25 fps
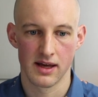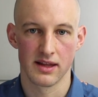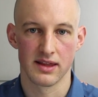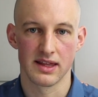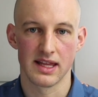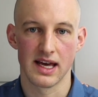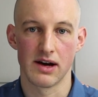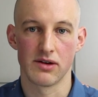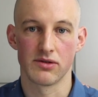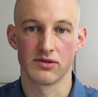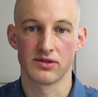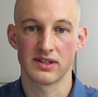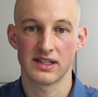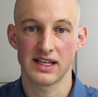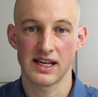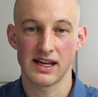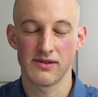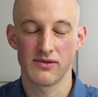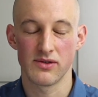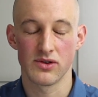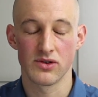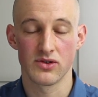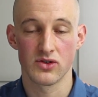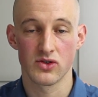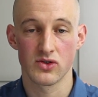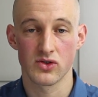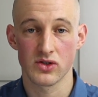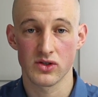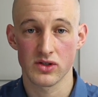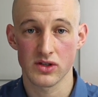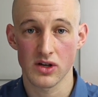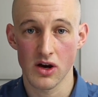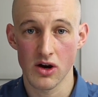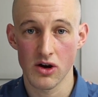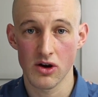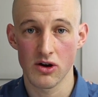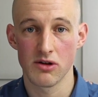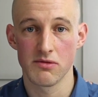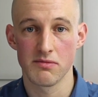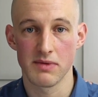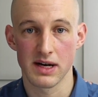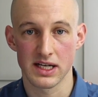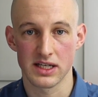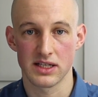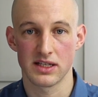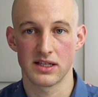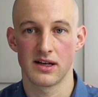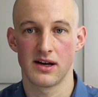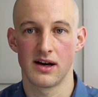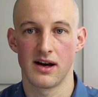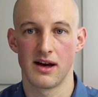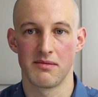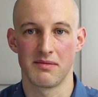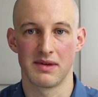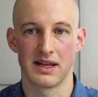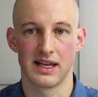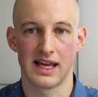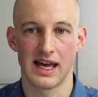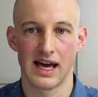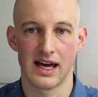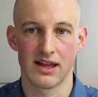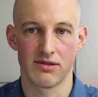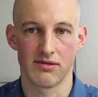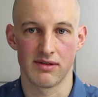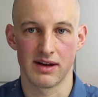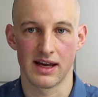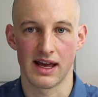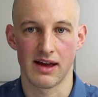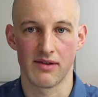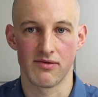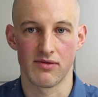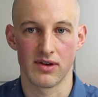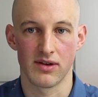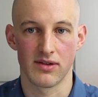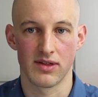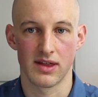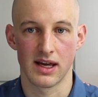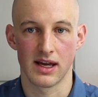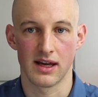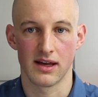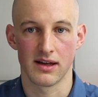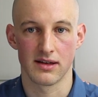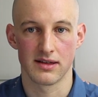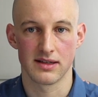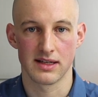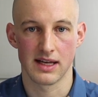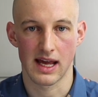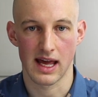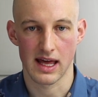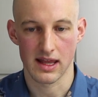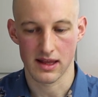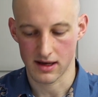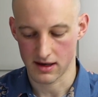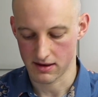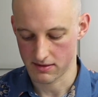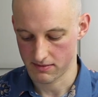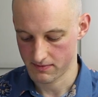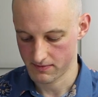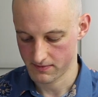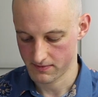That will save you so much time in gathering everything together.